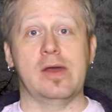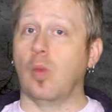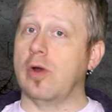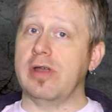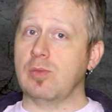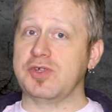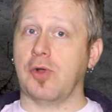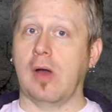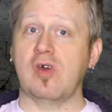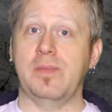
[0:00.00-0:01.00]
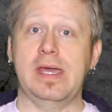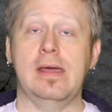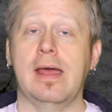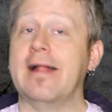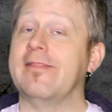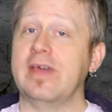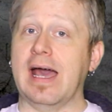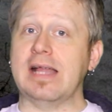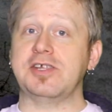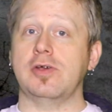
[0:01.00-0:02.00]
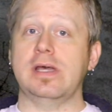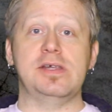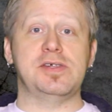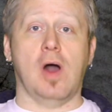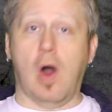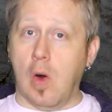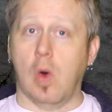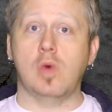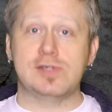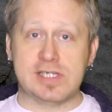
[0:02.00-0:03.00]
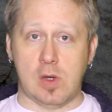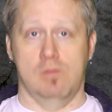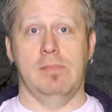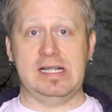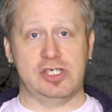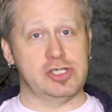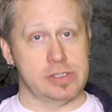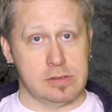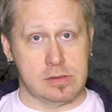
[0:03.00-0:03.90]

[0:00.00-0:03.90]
and wondering what's wrong with me, the answer is oh so much.